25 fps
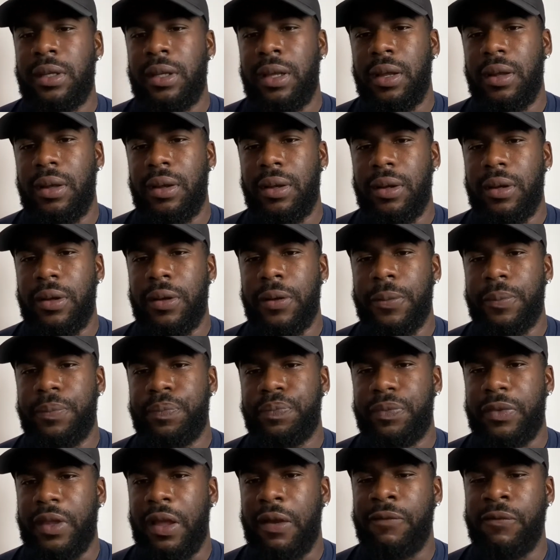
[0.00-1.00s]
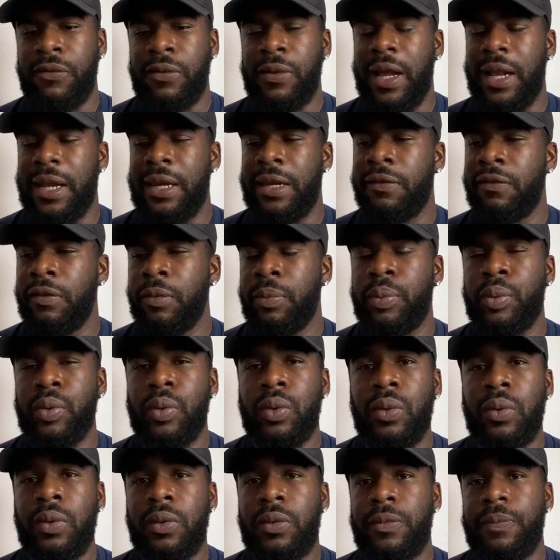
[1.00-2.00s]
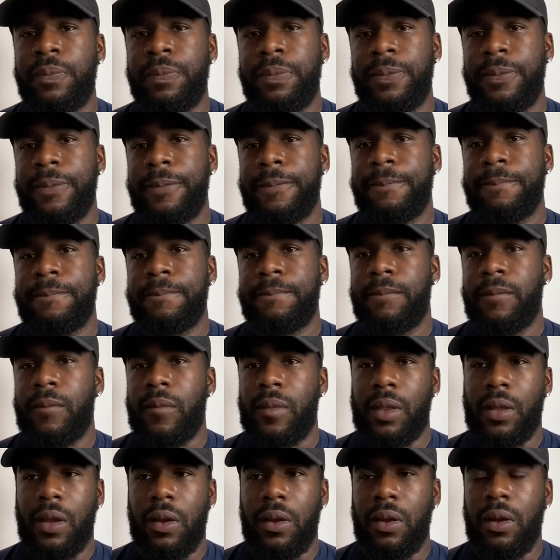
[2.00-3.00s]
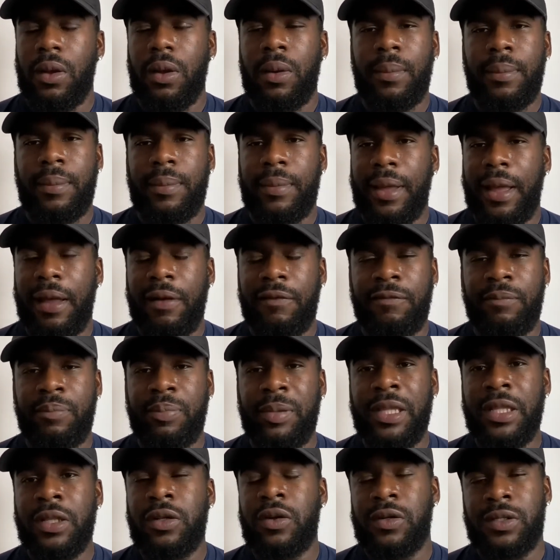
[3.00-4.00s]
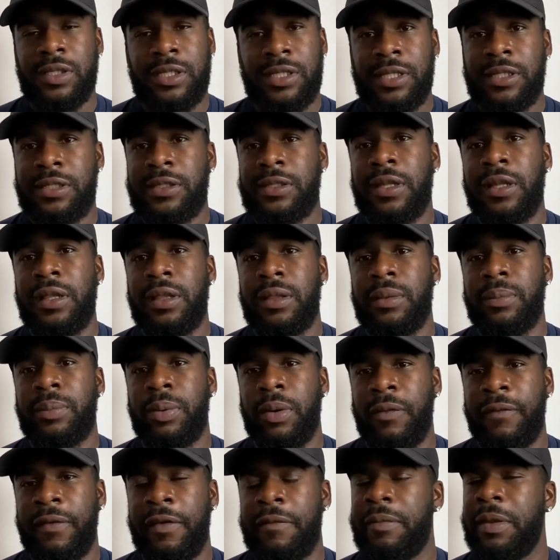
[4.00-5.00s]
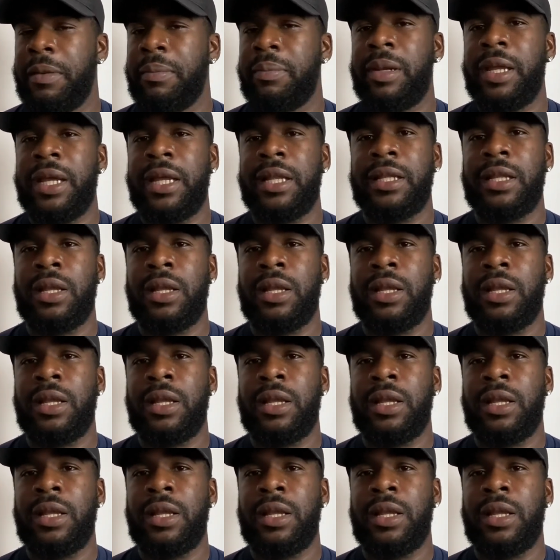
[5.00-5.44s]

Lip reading: I feel like Liverpool have been consistent, but they've been playing a